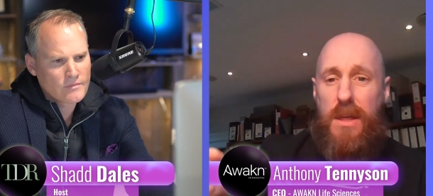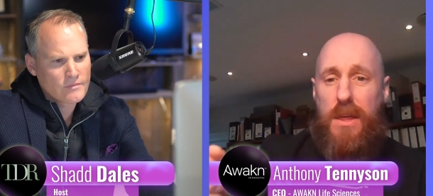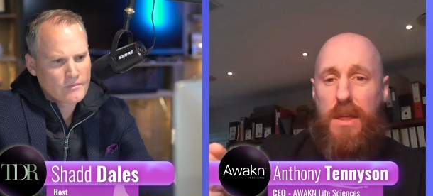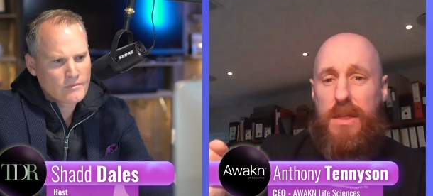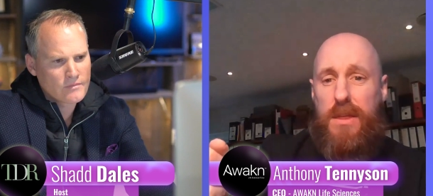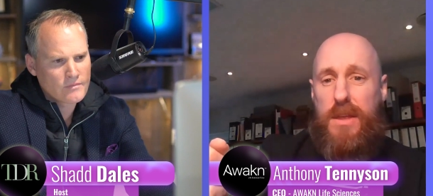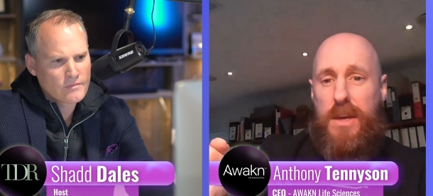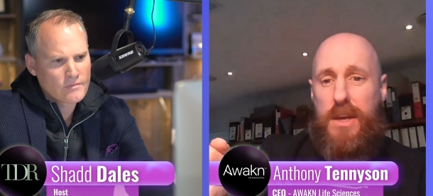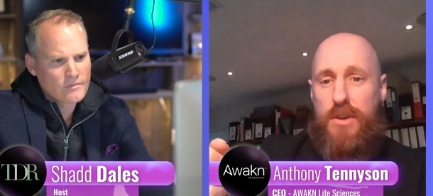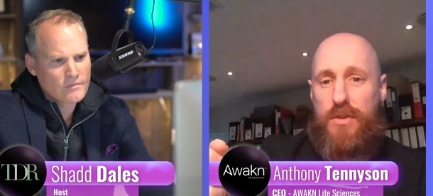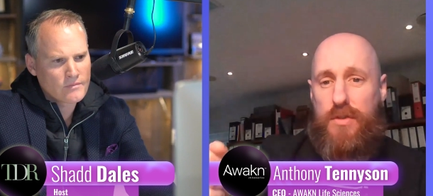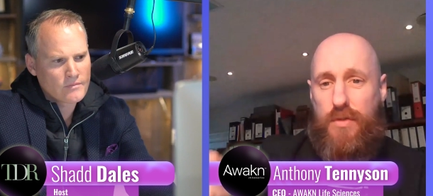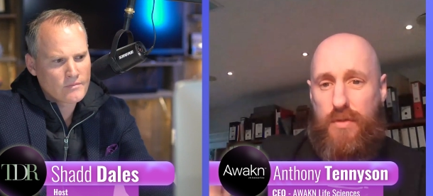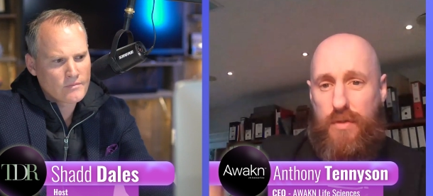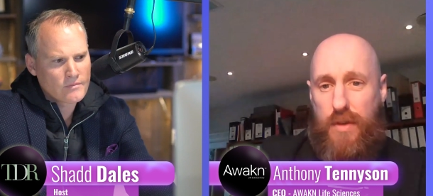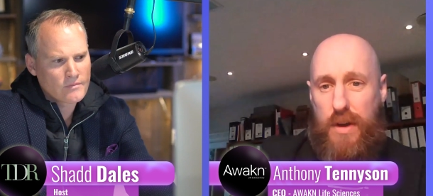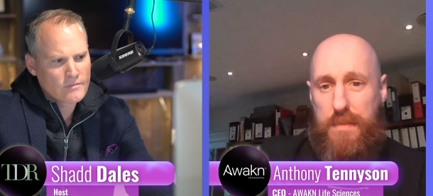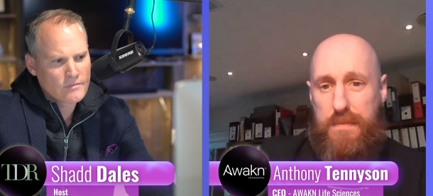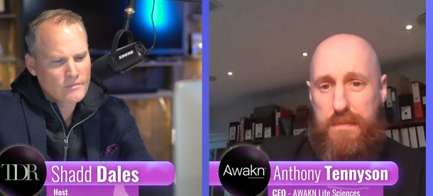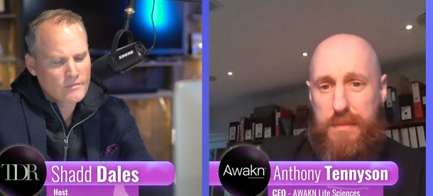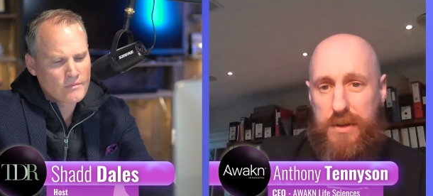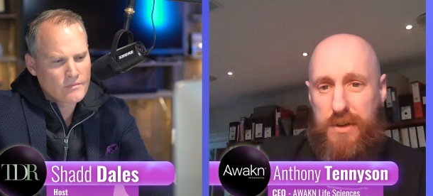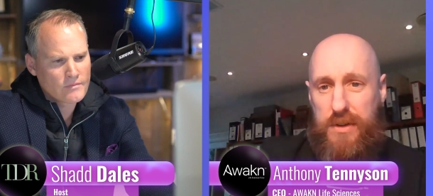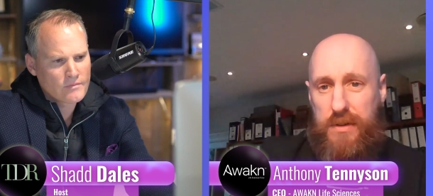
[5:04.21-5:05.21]
Speaker 1: the
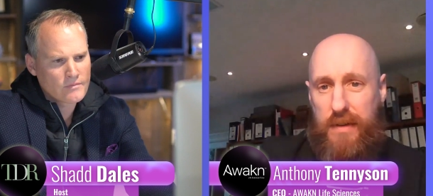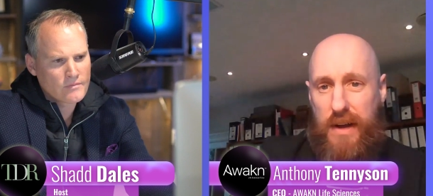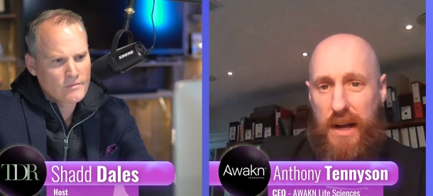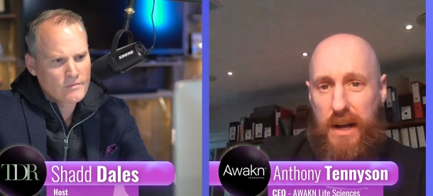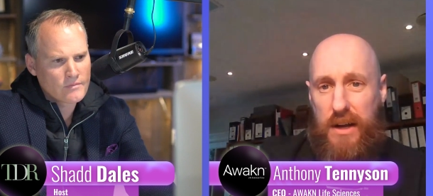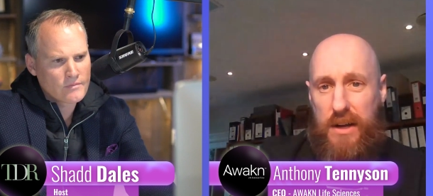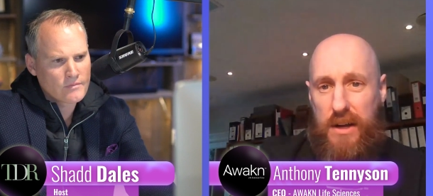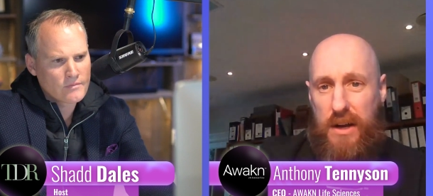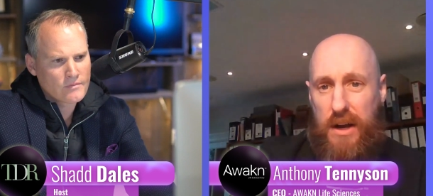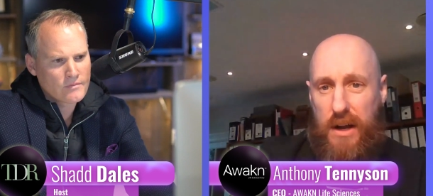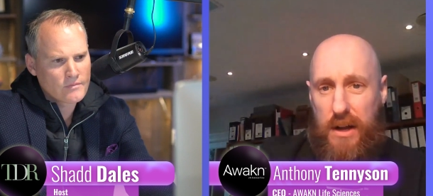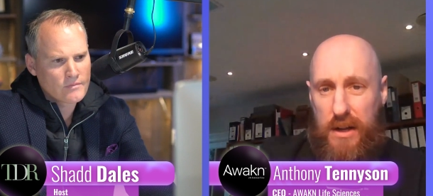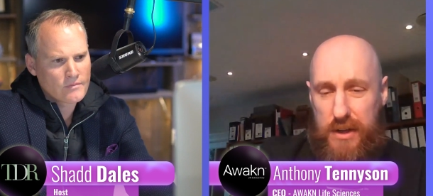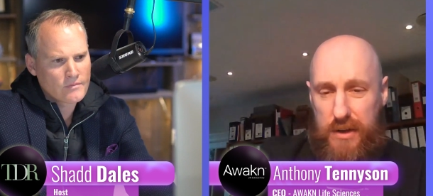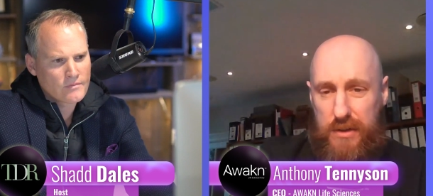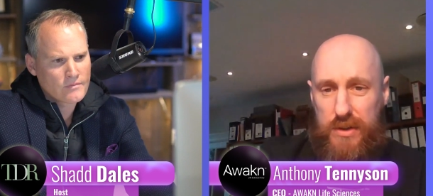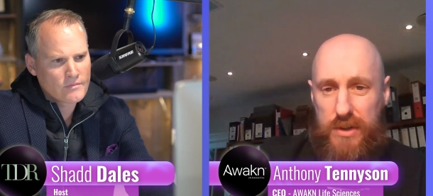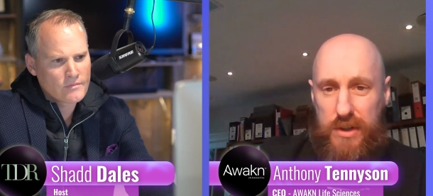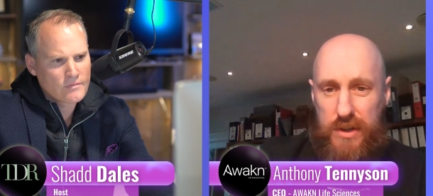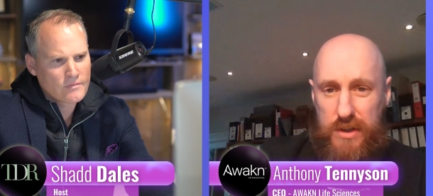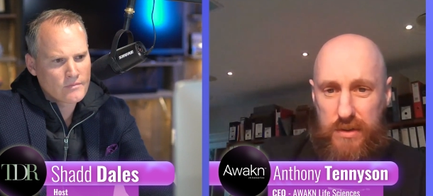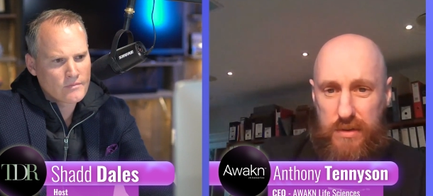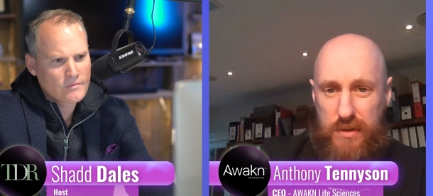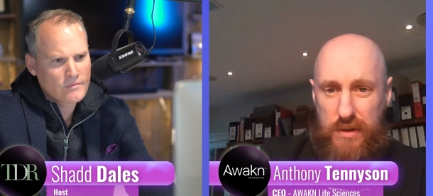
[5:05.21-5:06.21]
treatment of alcohol use
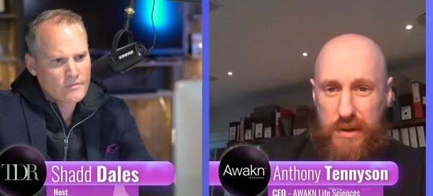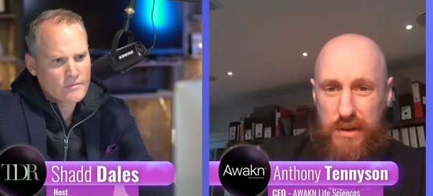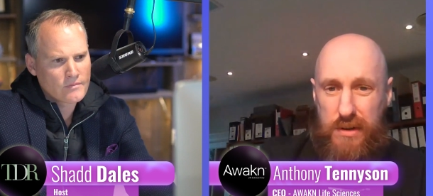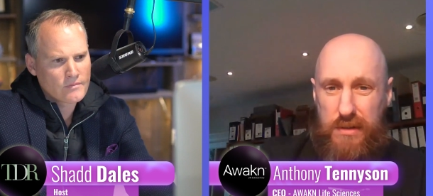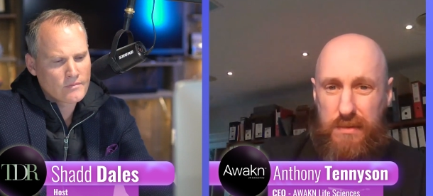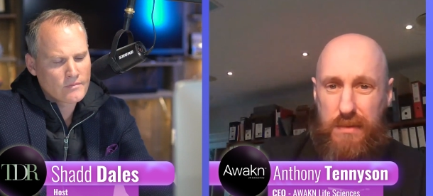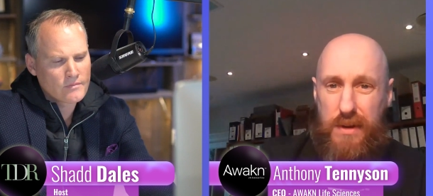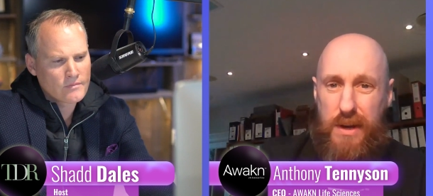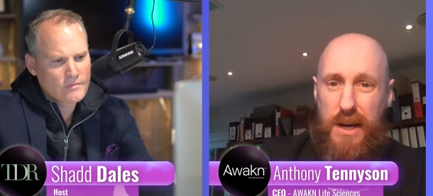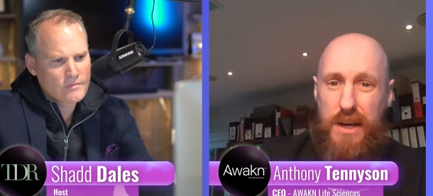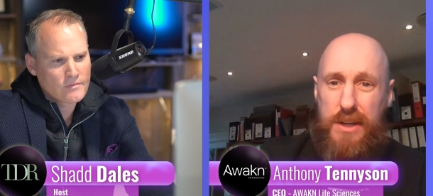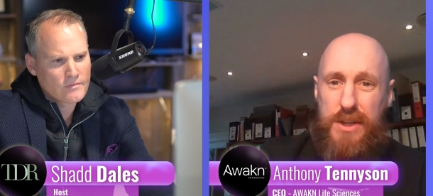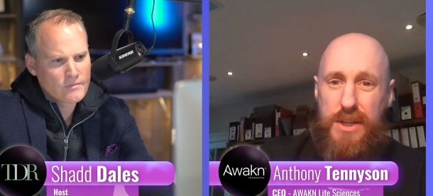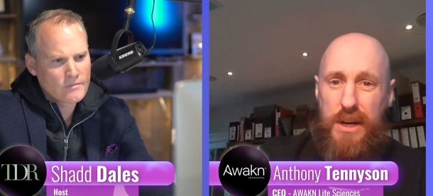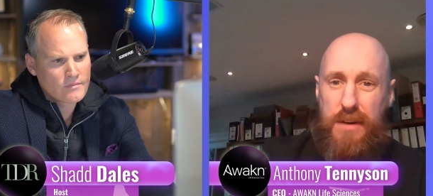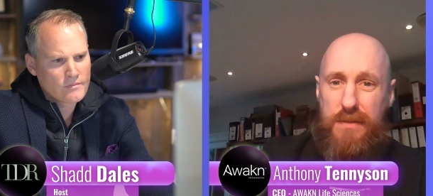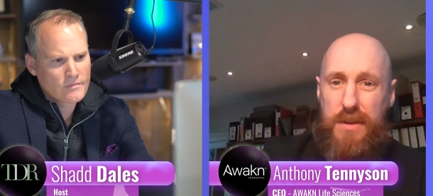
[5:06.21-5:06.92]
disorder, we actually